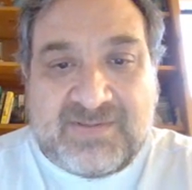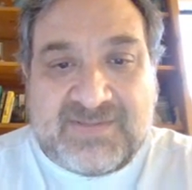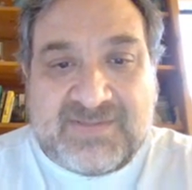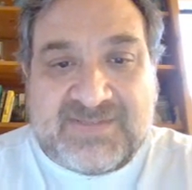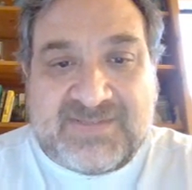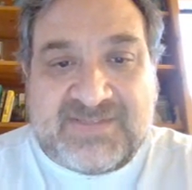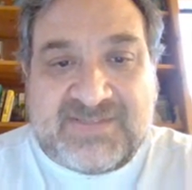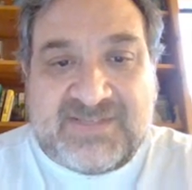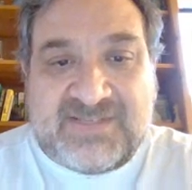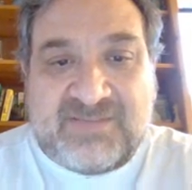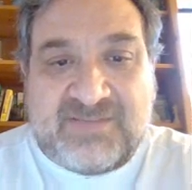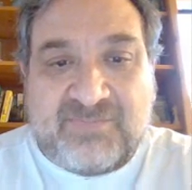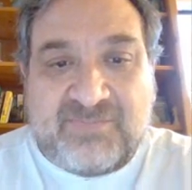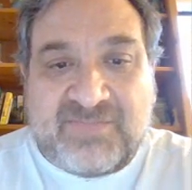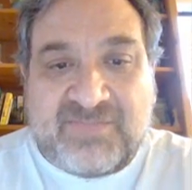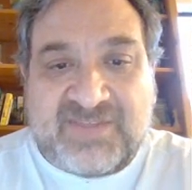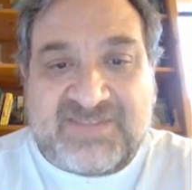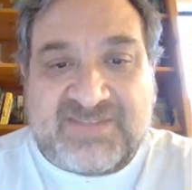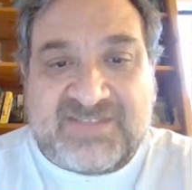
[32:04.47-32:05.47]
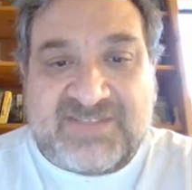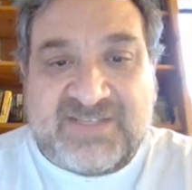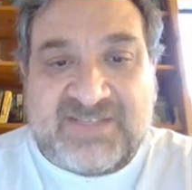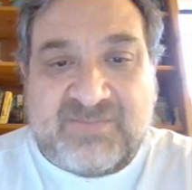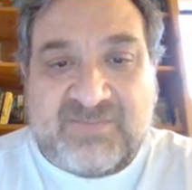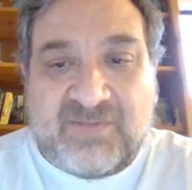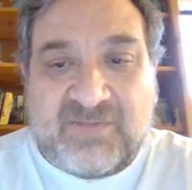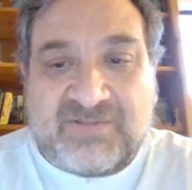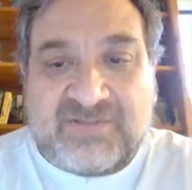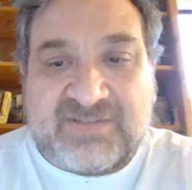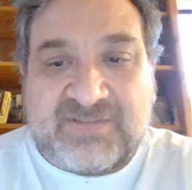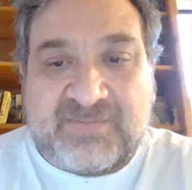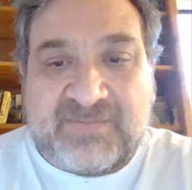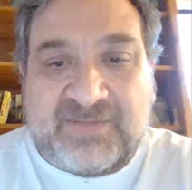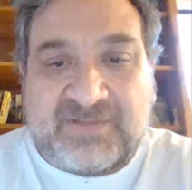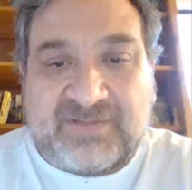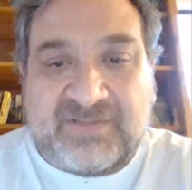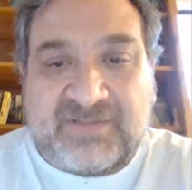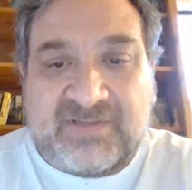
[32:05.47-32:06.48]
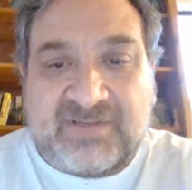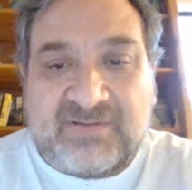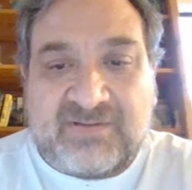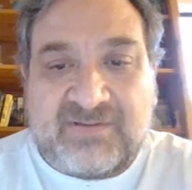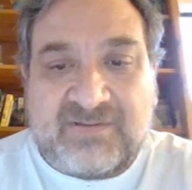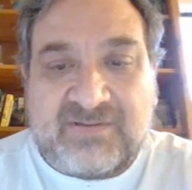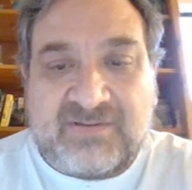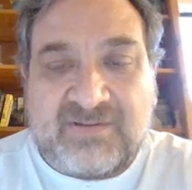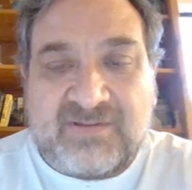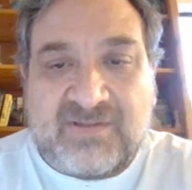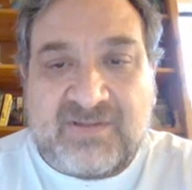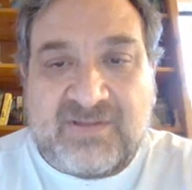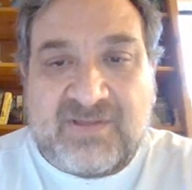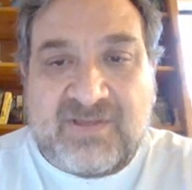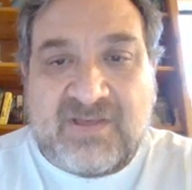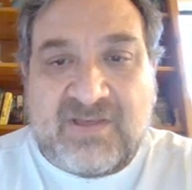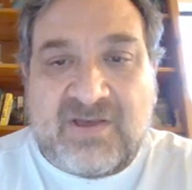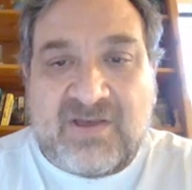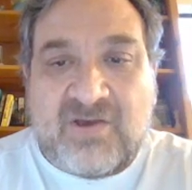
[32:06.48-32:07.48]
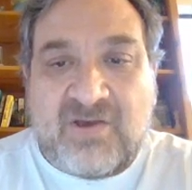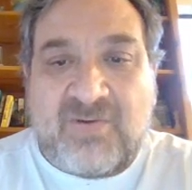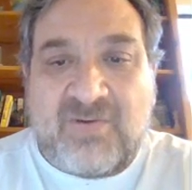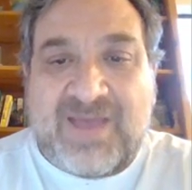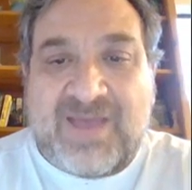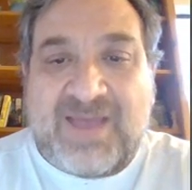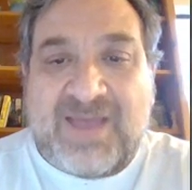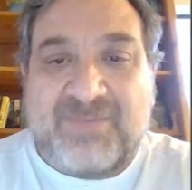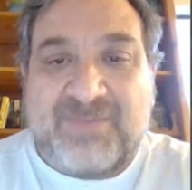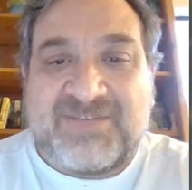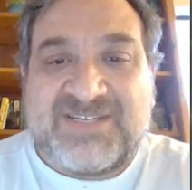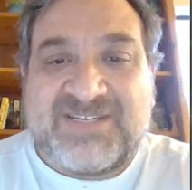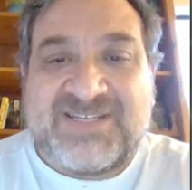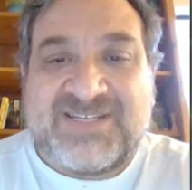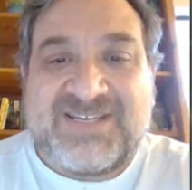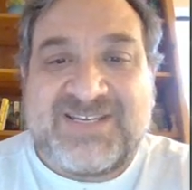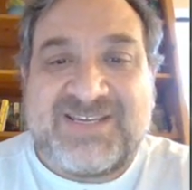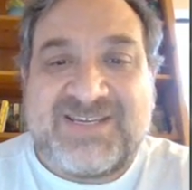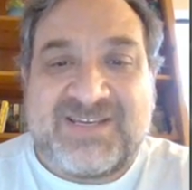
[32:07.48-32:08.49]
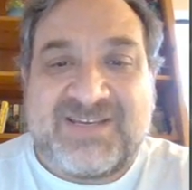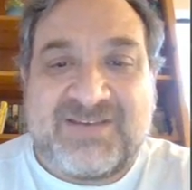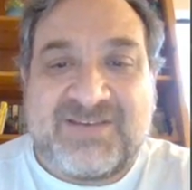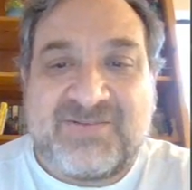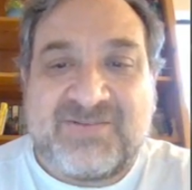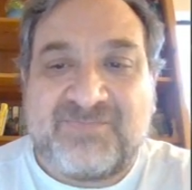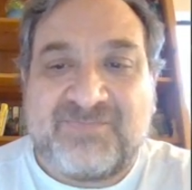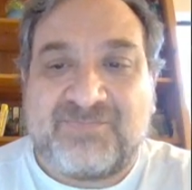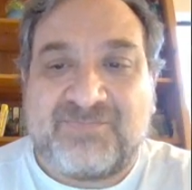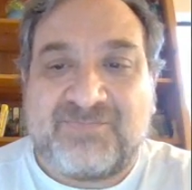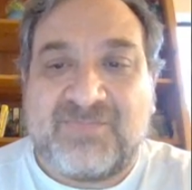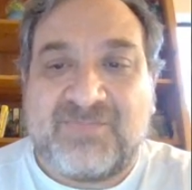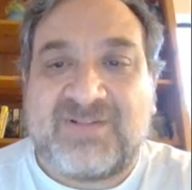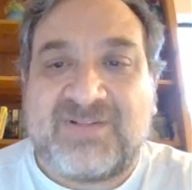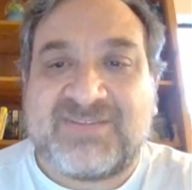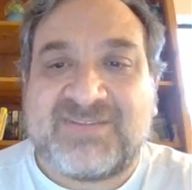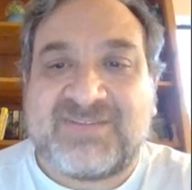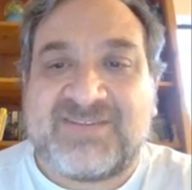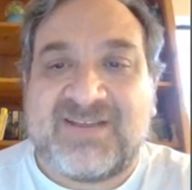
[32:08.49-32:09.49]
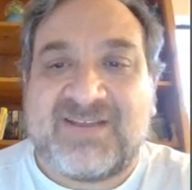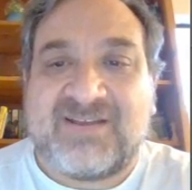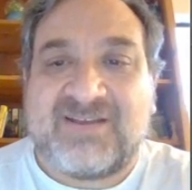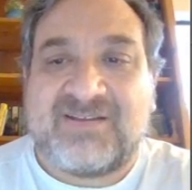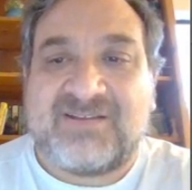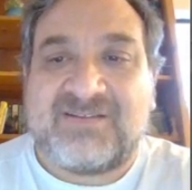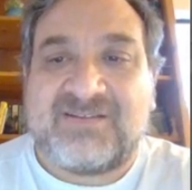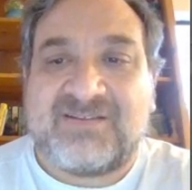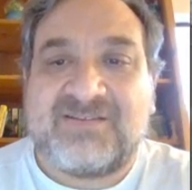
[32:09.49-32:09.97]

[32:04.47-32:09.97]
See the C Malta building. Oh, MT, Malta.